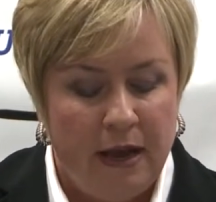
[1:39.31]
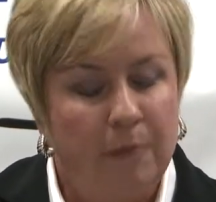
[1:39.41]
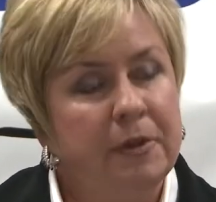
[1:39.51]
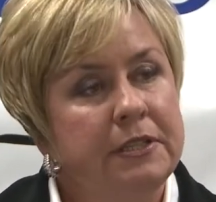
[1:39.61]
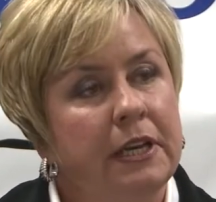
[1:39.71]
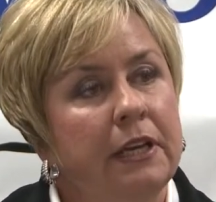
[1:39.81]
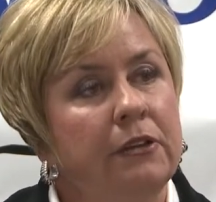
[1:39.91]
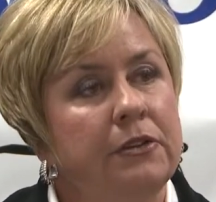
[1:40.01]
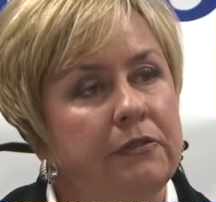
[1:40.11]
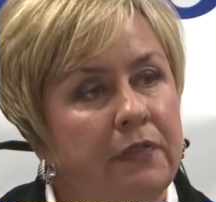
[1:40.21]
a
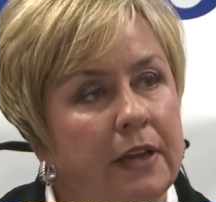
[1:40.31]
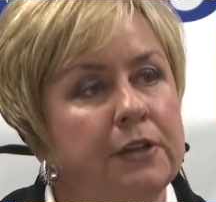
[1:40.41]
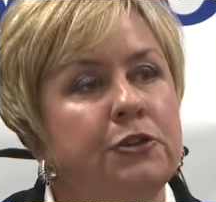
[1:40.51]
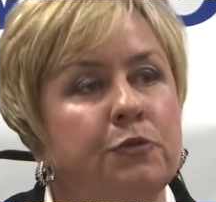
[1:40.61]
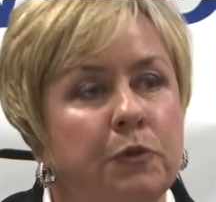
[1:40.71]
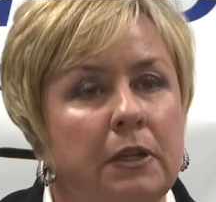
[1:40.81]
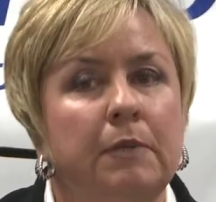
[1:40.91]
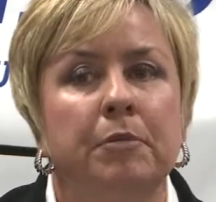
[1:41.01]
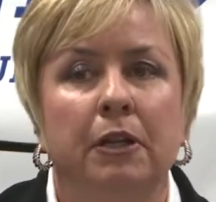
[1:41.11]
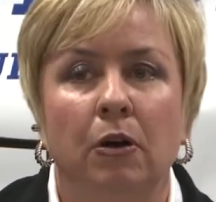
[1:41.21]
particular defendant truly
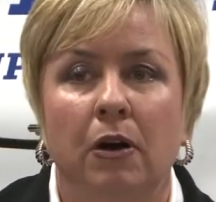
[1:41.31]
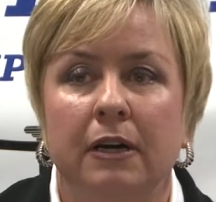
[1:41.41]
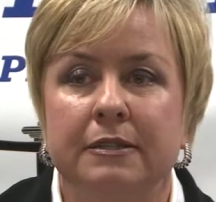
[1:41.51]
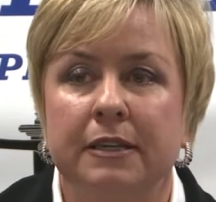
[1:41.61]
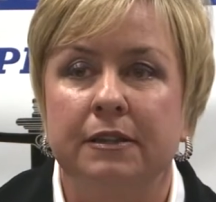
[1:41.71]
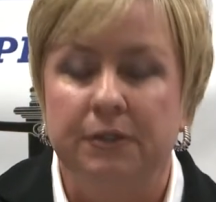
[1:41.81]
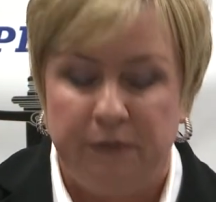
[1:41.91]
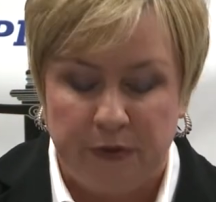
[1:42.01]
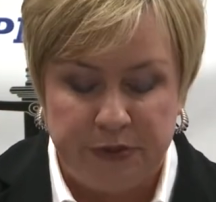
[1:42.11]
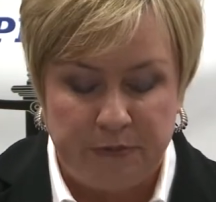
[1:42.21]
belongs in the
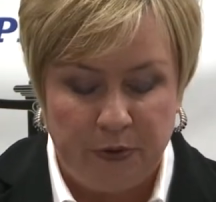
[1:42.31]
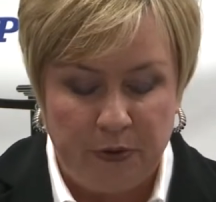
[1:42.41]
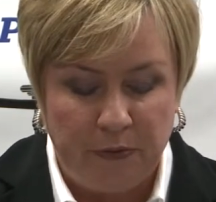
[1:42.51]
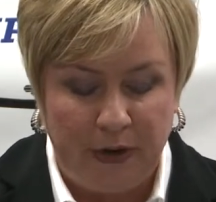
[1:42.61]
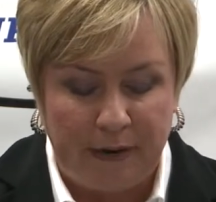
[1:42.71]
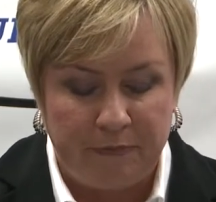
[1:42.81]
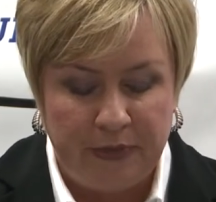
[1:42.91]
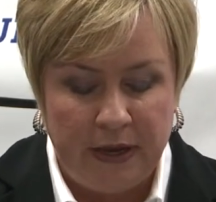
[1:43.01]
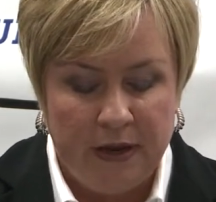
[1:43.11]
diversion program.